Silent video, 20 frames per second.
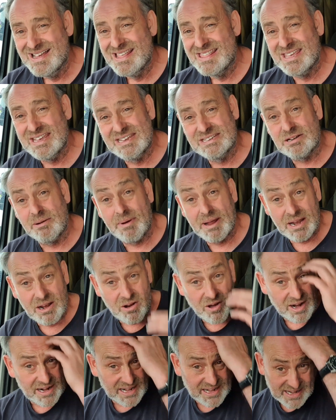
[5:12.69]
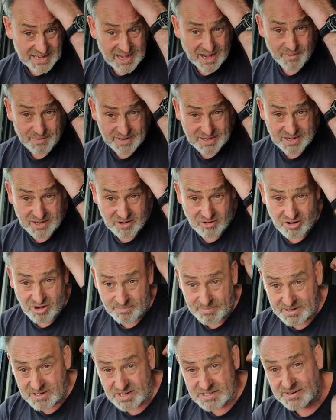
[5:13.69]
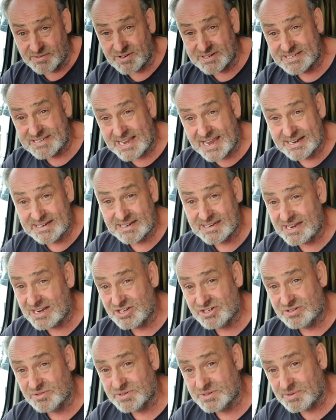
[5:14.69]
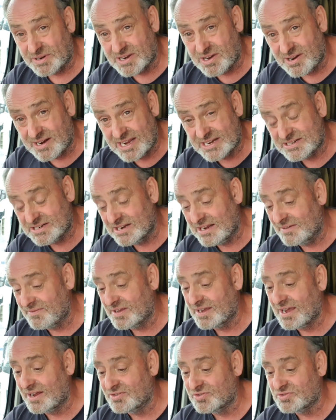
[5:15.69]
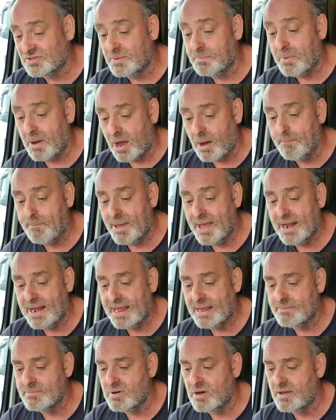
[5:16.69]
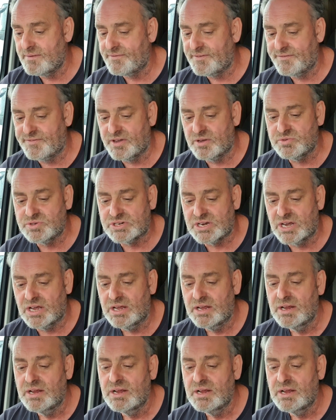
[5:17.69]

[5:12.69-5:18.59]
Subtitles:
Thing is, I'm unlikely to go into Europe because I've got standard national, so I can't actually leave the country, but I'll bear that in mind for future.